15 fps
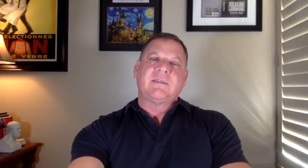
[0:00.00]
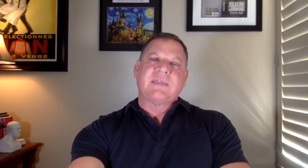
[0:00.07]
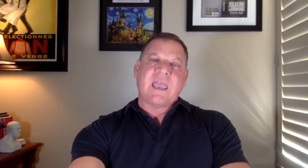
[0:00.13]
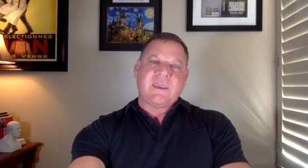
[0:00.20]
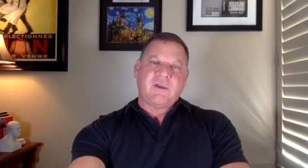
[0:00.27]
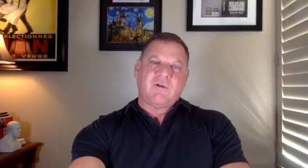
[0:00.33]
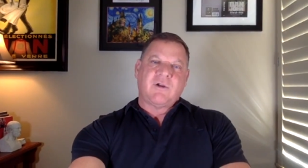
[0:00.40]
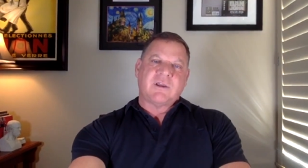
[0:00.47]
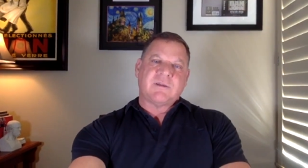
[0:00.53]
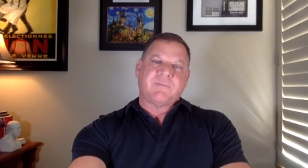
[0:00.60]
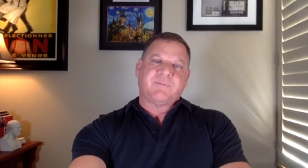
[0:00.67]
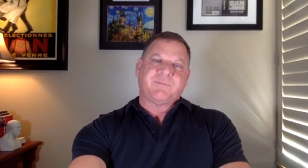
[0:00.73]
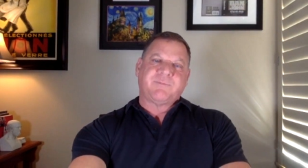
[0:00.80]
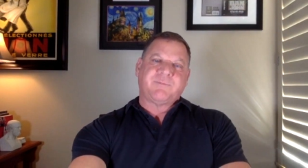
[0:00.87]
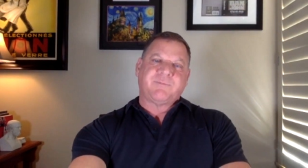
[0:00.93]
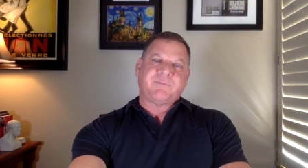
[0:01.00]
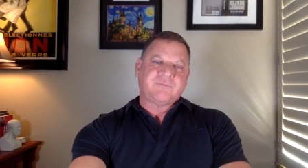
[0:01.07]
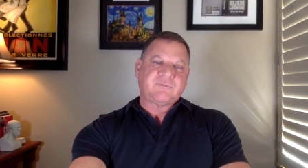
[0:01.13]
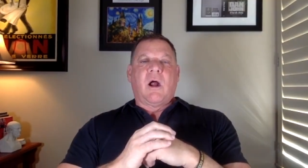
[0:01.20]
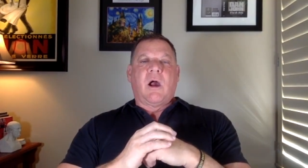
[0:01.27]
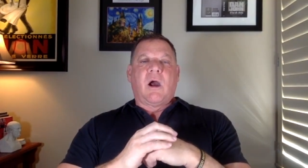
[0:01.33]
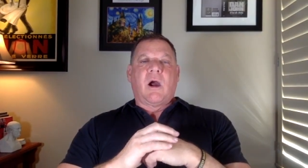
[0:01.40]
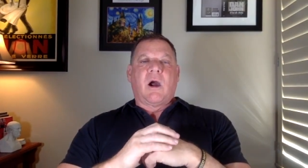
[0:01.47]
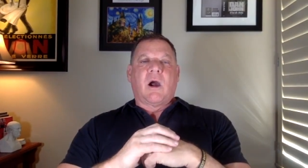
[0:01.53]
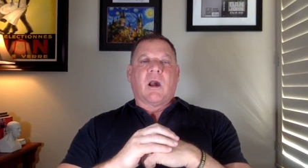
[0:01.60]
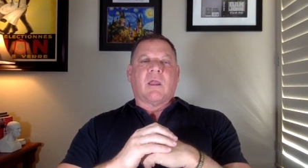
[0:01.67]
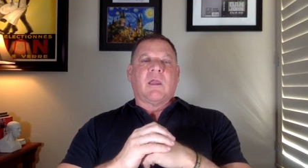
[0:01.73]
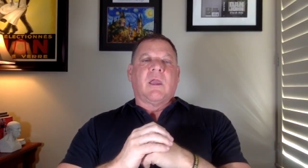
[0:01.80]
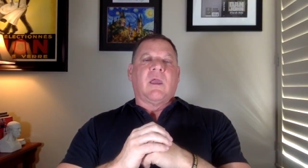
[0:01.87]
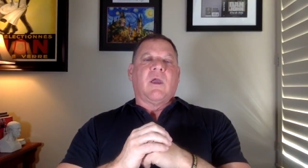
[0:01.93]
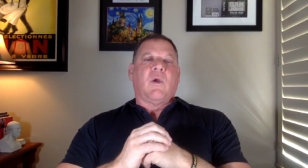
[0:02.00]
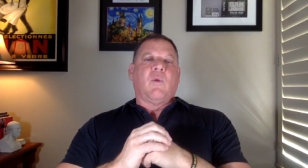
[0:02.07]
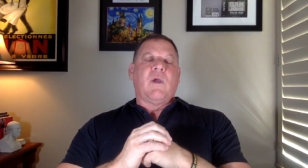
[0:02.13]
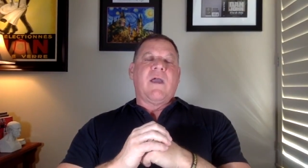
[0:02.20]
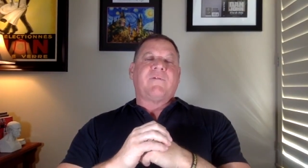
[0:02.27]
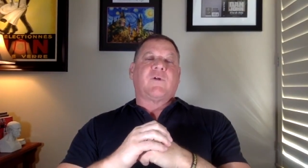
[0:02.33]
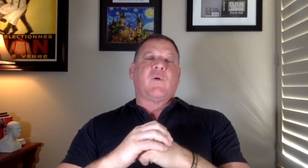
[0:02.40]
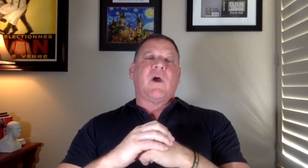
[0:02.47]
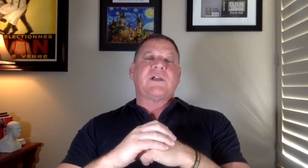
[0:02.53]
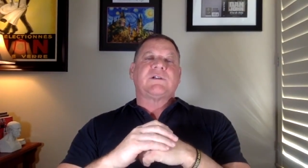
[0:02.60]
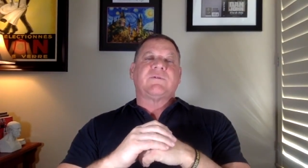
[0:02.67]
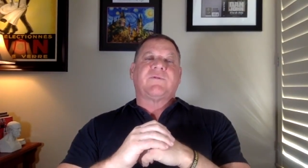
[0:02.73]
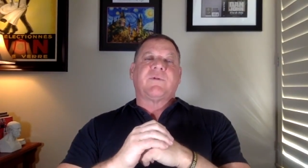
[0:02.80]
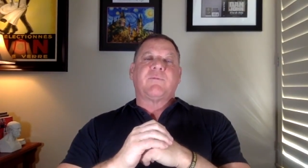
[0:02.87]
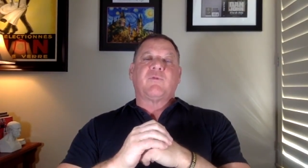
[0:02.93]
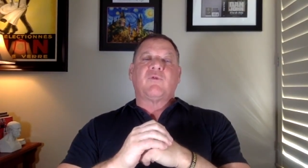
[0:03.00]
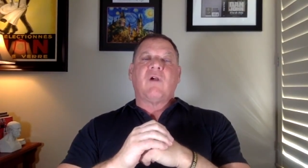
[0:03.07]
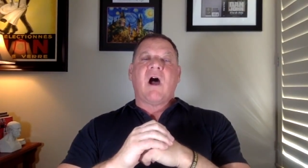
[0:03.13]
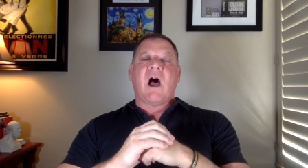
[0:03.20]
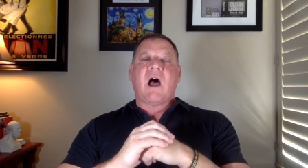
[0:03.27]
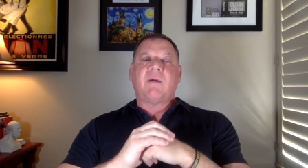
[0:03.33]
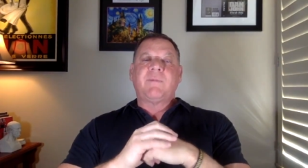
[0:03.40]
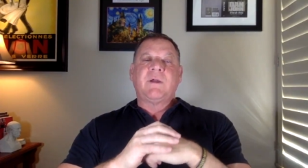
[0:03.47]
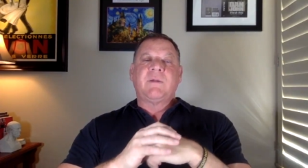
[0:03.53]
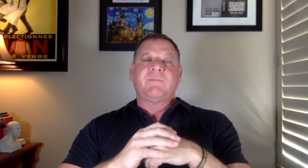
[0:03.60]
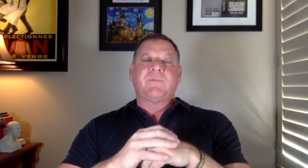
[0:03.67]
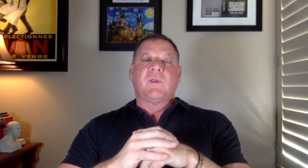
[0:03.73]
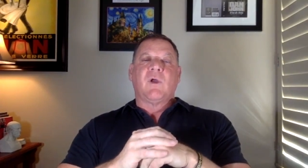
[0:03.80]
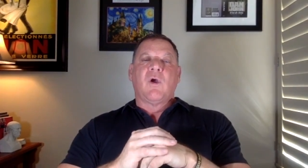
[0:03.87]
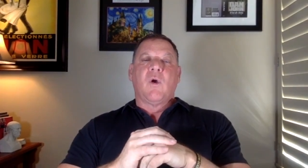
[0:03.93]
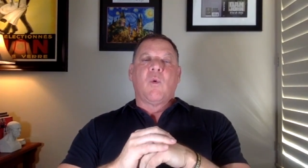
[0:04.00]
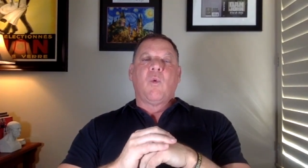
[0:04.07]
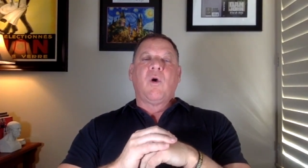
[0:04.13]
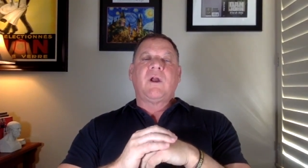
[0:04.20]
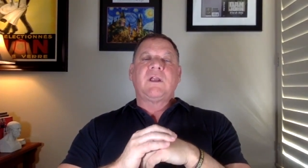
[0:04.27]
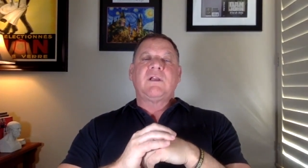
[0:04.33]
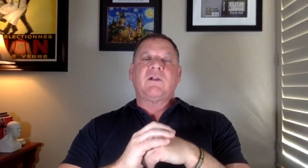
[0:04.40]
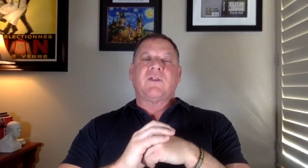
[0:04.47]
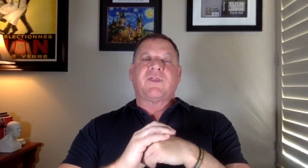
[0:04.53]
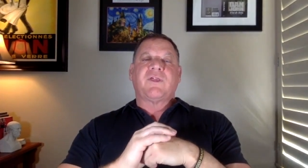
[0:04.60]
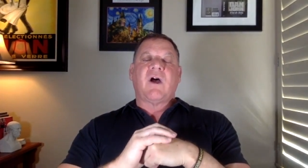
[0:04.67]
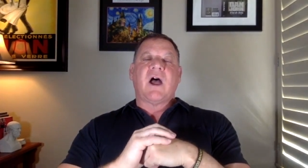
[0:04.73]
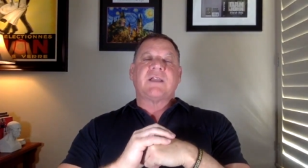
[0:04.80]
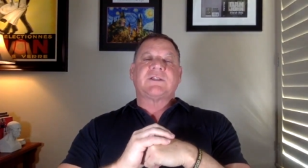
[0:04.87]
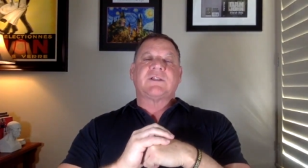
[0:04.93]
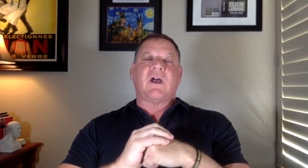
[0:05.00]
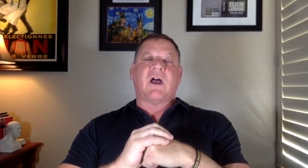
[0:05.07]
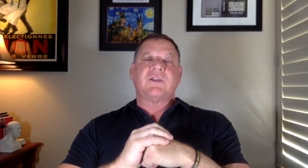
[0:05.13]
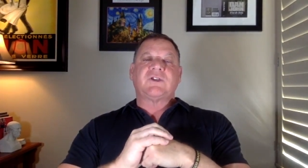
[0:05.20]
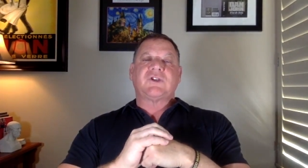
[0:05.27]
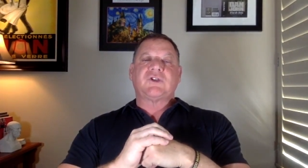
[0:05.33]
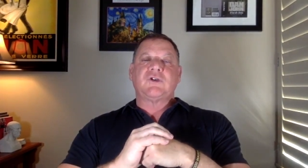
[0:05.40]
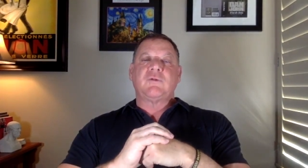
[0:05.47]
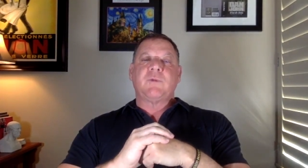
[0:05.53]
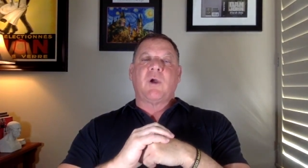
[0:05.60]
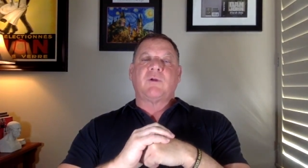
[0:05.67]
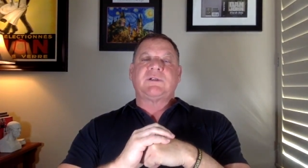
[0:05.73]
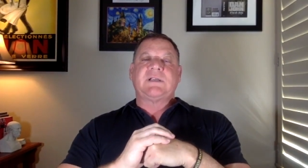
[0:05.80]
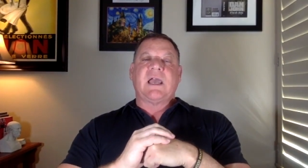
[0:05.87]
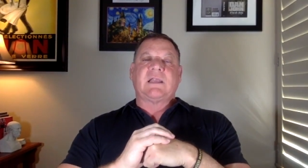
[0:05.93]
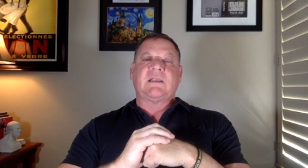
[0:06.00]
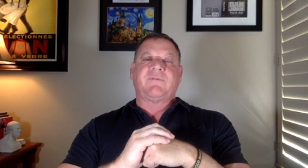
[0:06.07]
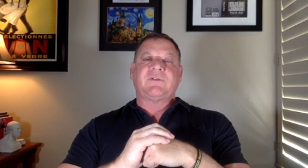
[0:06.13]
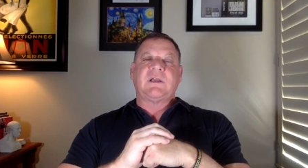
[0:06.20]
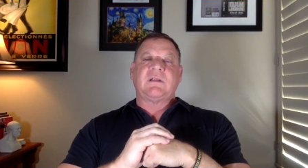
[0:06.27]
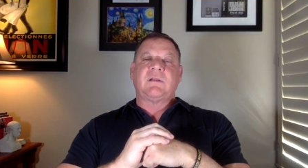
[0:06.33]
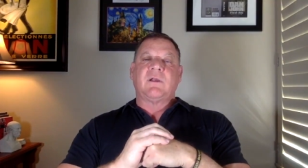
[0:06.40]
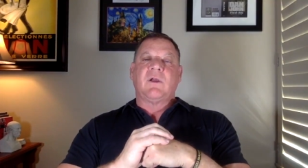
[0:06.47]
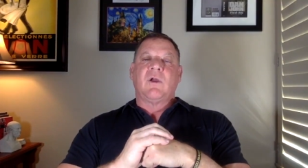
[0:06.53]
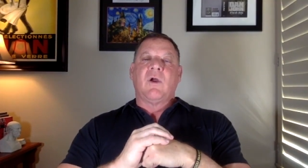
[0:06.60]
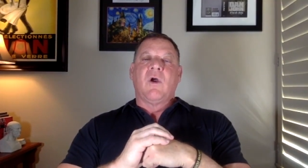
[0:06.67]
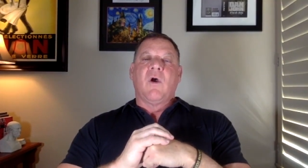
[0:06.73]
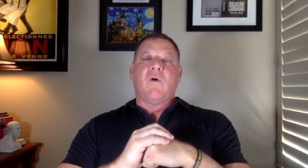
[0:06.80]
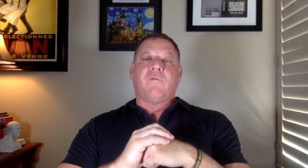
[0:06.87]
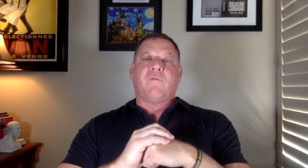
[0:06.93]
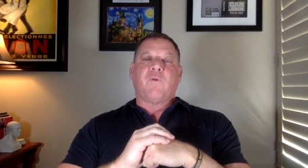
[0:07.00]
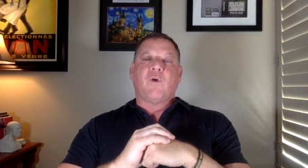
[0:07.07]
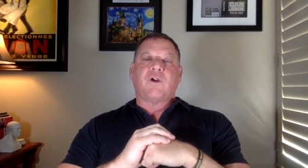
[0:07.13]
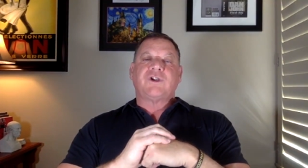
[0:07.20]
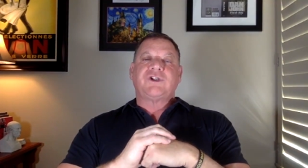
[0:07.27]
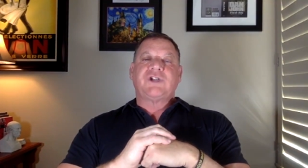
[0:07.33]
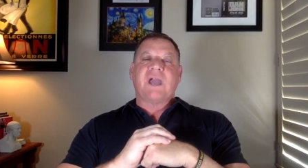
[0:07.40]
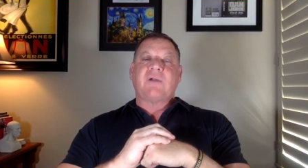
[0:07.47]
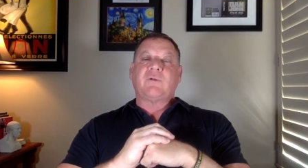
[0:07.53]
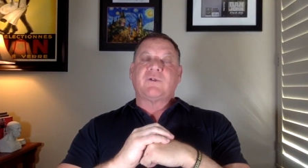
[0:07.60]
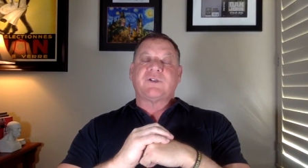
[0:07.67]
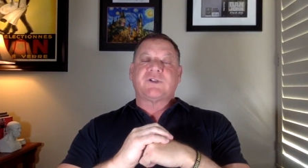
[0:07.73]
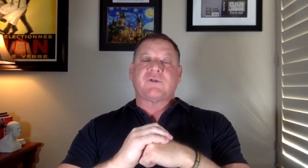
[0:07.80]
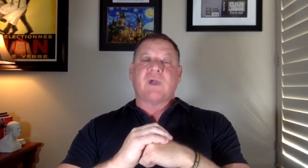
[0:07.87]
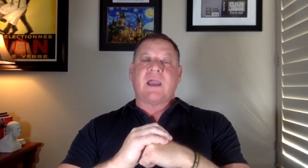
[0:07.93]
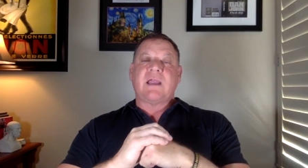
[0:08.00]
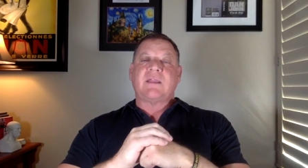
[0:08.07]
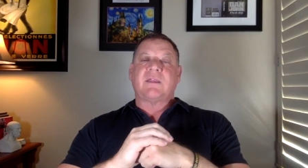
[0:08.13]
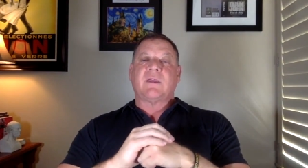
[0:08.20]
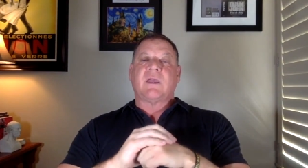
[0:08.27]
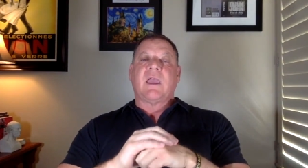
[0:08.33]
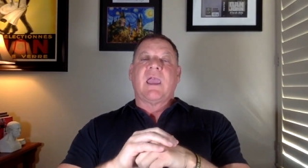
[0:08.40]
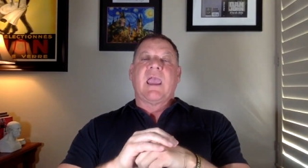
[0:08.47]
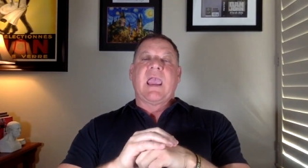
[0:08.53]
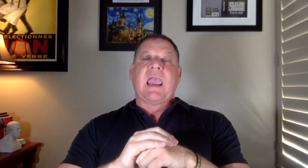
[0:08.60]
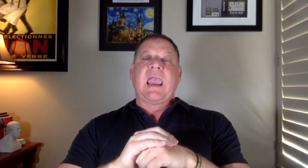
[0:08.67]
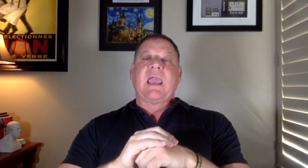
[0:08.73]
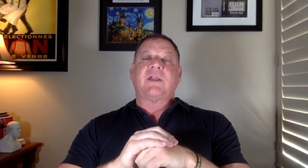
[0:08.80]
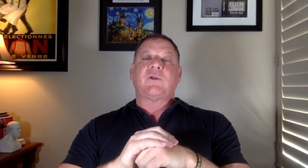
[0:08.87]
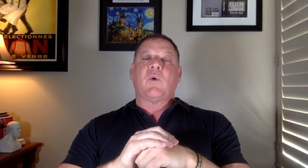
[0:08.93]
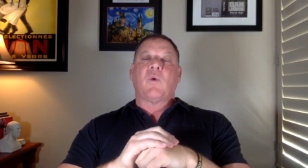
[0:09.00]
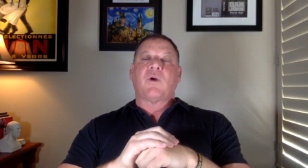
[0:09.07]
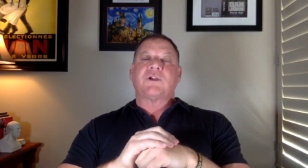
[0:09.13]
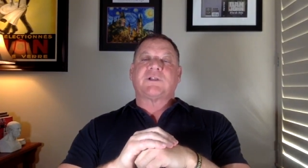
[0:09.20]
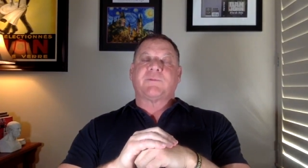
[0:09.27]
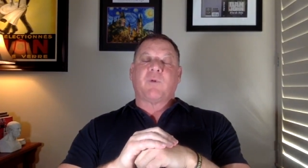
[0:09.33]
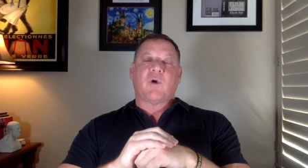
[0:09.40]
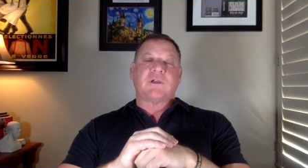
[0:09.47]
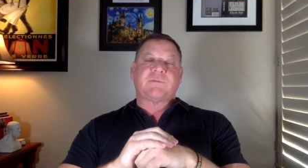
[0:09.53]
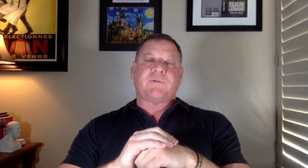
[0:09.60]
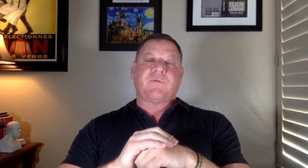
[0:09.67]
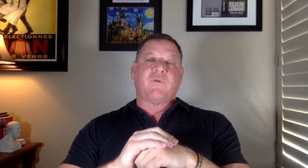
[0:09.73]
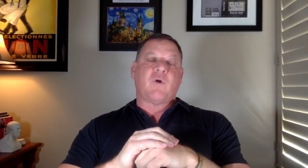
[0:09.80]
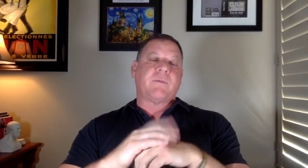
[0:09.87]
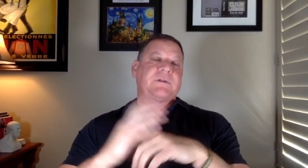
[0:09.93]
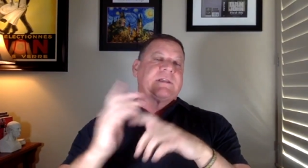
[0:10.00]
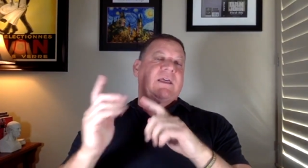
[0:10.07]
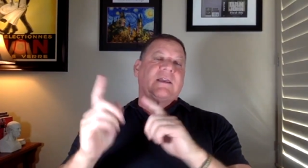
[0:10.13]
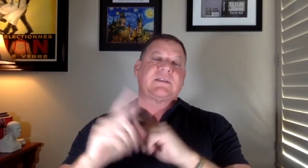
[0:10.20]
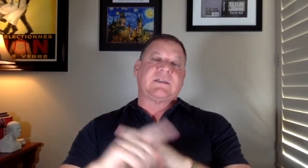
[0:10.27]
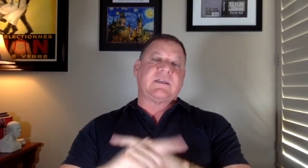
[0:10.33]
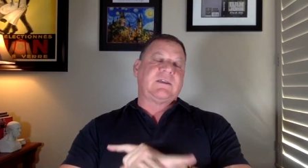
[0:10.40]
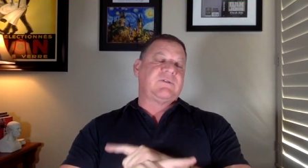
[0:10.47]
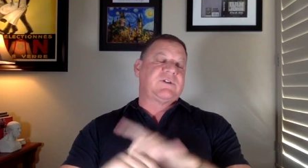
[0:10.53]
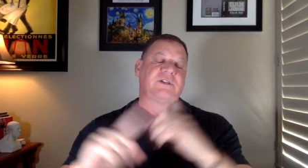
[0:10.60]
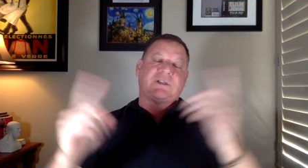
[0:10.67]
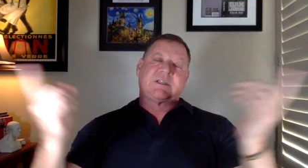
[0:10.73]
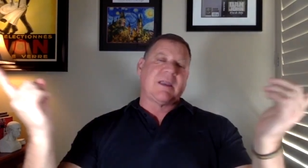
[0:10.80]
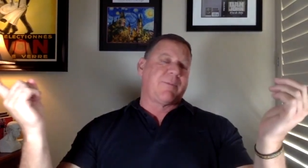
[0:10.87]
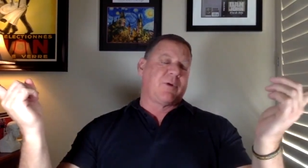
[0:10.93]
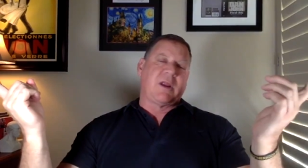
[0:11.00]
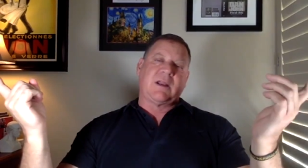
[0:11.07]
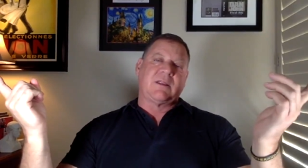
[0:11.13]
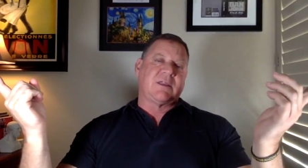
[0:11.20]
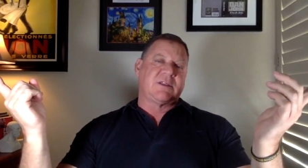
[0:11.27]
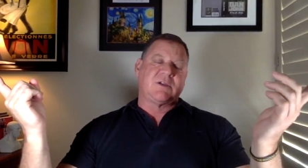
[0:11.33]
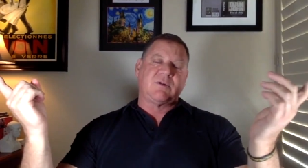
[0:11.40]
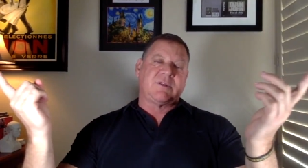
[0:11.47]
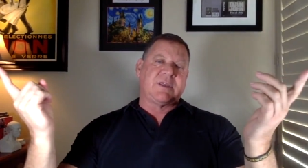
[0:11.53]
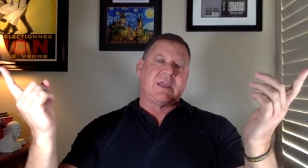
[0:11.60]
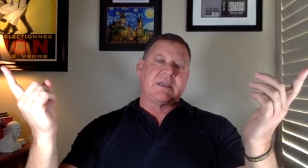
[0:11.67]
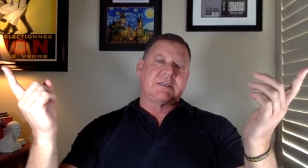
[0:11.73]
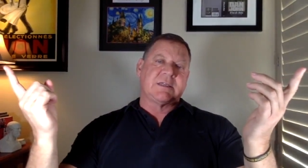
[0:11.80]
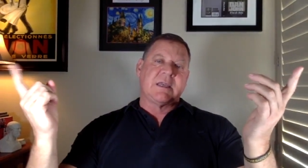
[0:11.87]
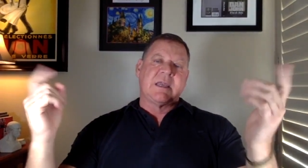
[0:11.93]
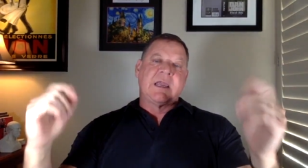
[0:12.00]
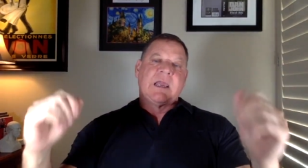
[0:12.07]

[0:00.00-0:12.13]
Thank you, Chris. We have a question from Rob. What are your thoughts on sumo deadlifting for general strength and or sports performance? Now you just separated the two things.